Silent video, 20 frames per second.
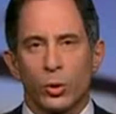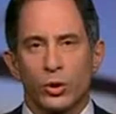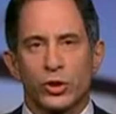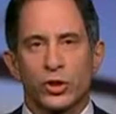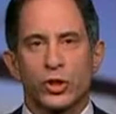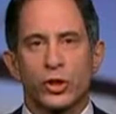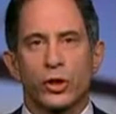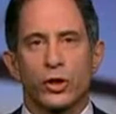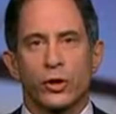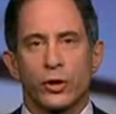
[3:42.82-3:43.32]

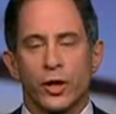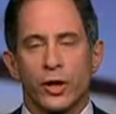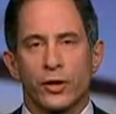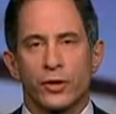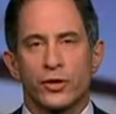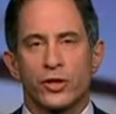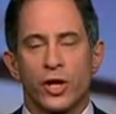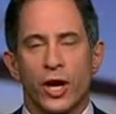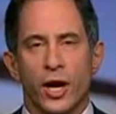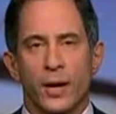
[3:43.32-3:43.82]
Well,
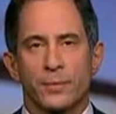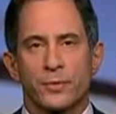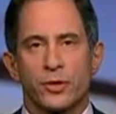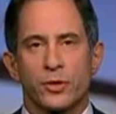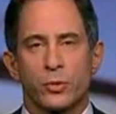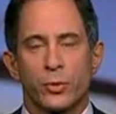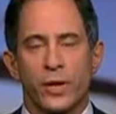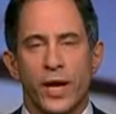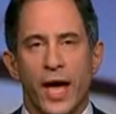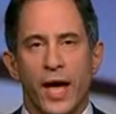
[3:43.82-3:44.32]
sure.
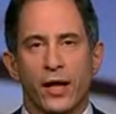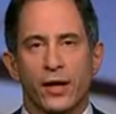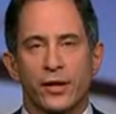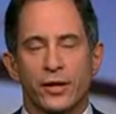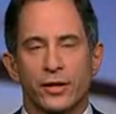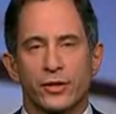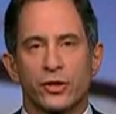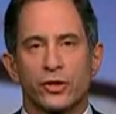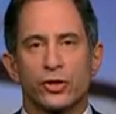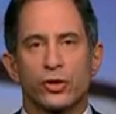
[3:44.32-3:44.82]
Jobs'
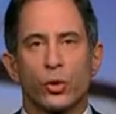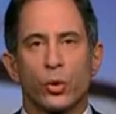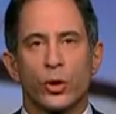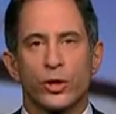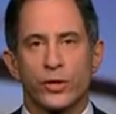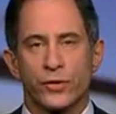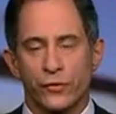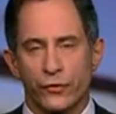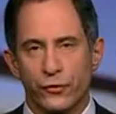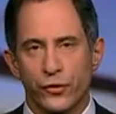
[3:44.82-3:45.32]
reality
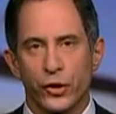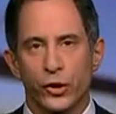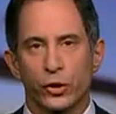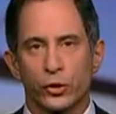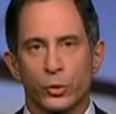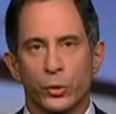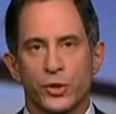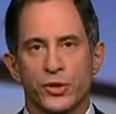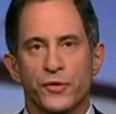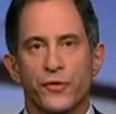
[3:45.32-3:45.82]
distortion
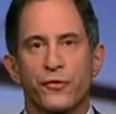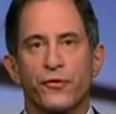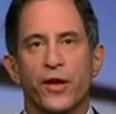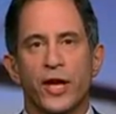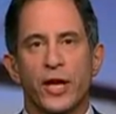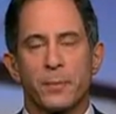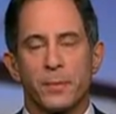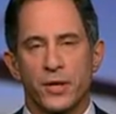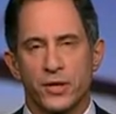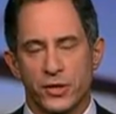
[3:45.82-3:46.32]
field was
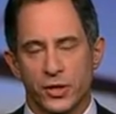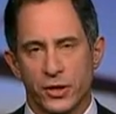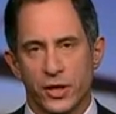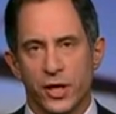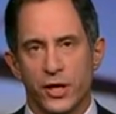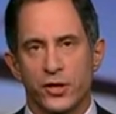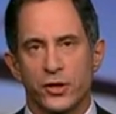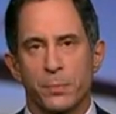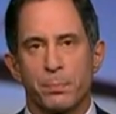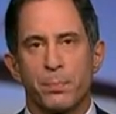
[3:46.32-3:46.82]
famous
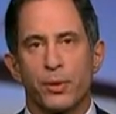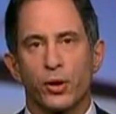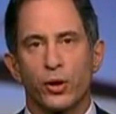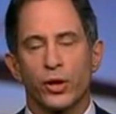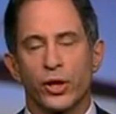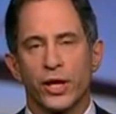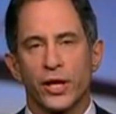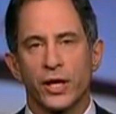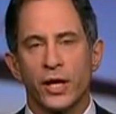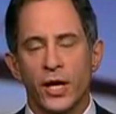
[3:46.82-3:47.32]
in his
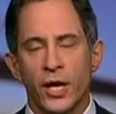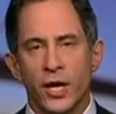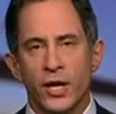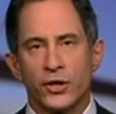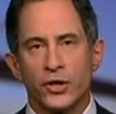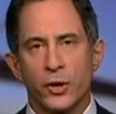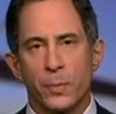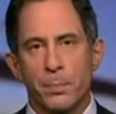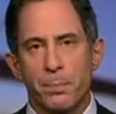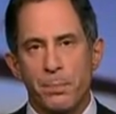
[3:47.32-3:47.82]
ability
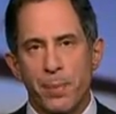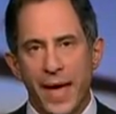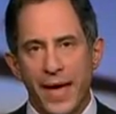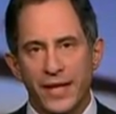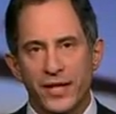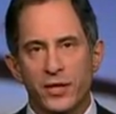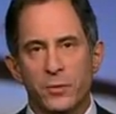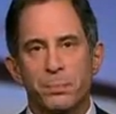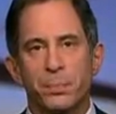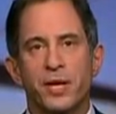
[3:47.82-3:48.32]
to
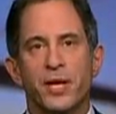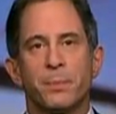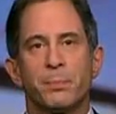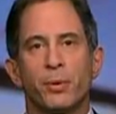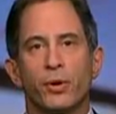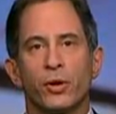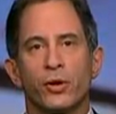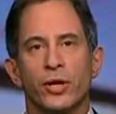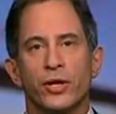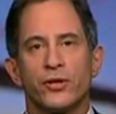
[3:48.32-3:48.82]
bend
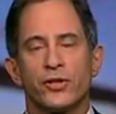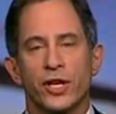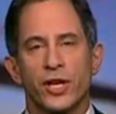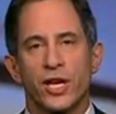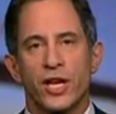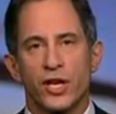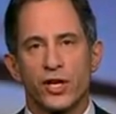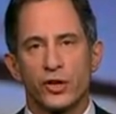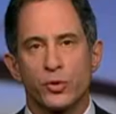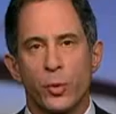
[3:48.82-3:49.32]
people
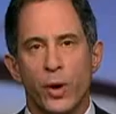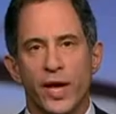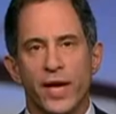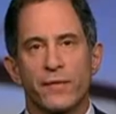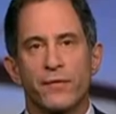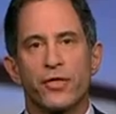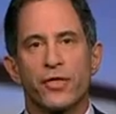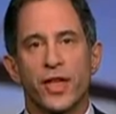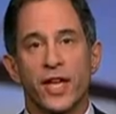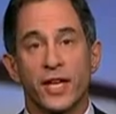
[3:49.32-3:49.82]
into his
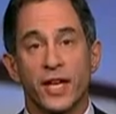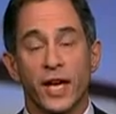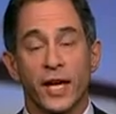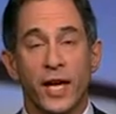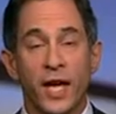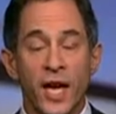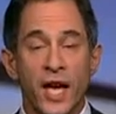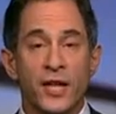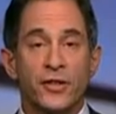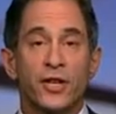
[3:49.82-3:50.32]
way of
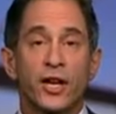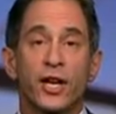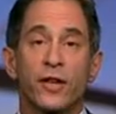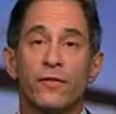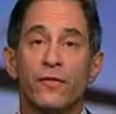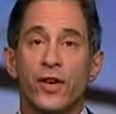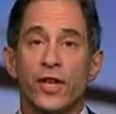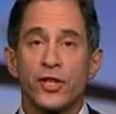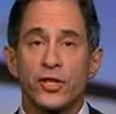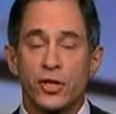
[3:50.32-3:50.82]
thinking, to
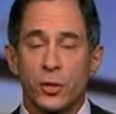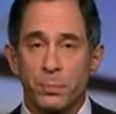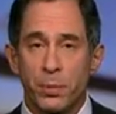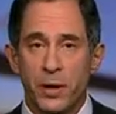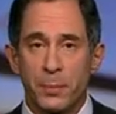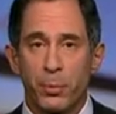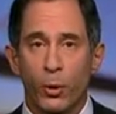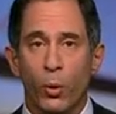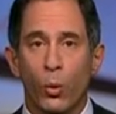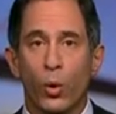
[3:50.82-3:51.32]
convince the
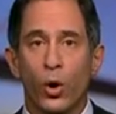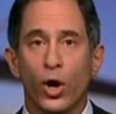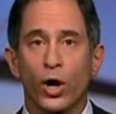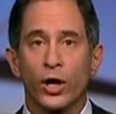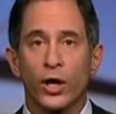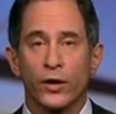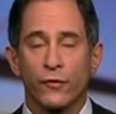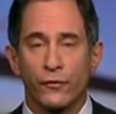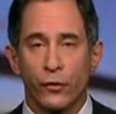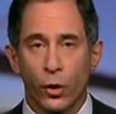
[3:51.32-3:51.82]
people
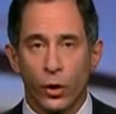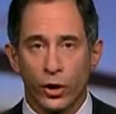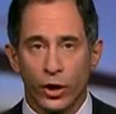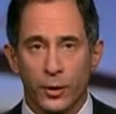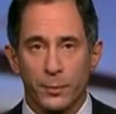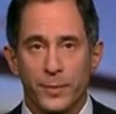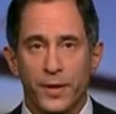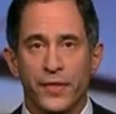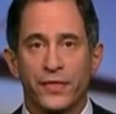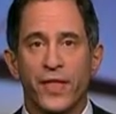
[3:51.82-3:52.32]
working
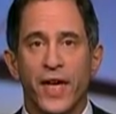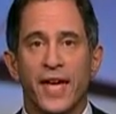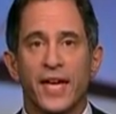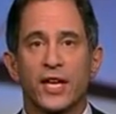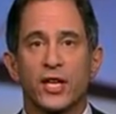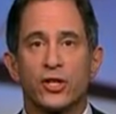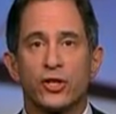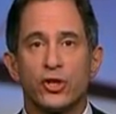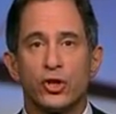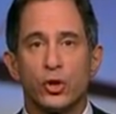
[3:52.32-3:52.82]
for him that
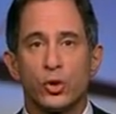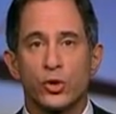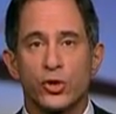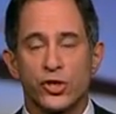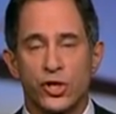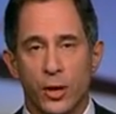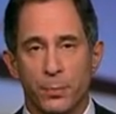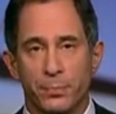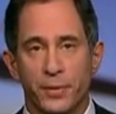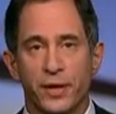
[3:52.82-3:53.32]
they could do
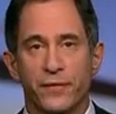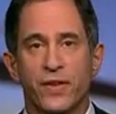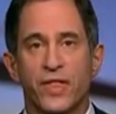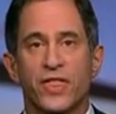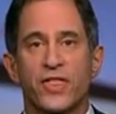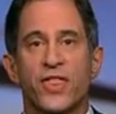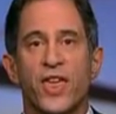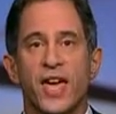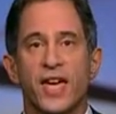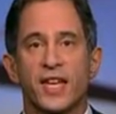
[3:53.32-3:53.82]
something
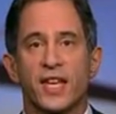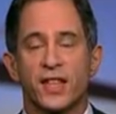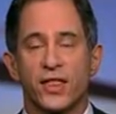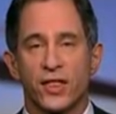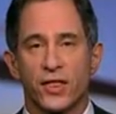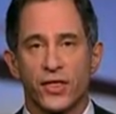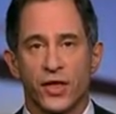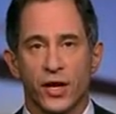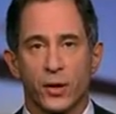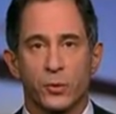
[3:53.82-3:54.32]
that they
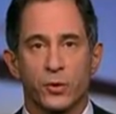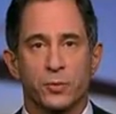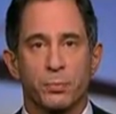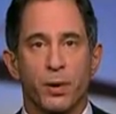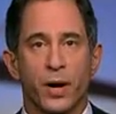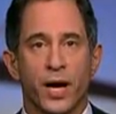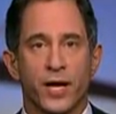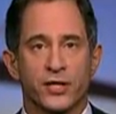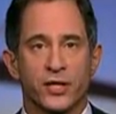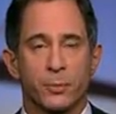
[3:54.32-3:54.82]
didn't think
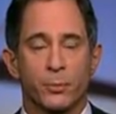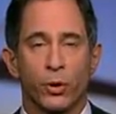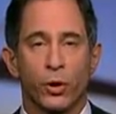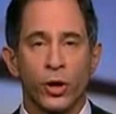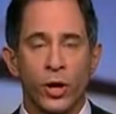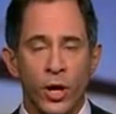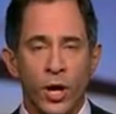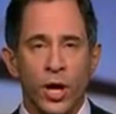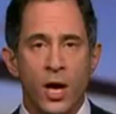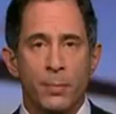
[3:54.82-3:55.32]
was
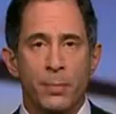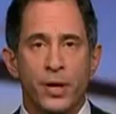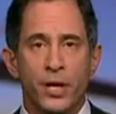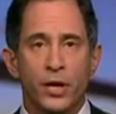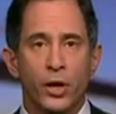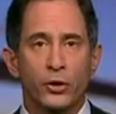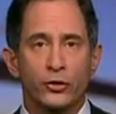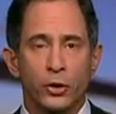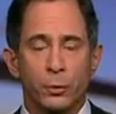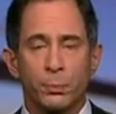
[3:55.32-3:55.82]
possible.
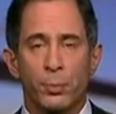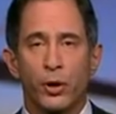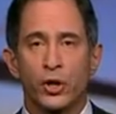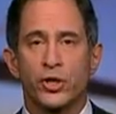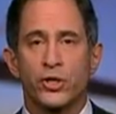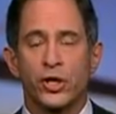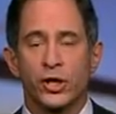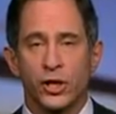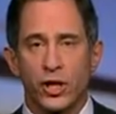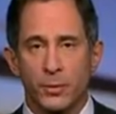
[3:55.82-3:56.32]
But he also
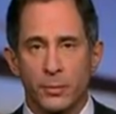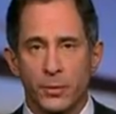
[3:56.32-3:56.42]
pushed the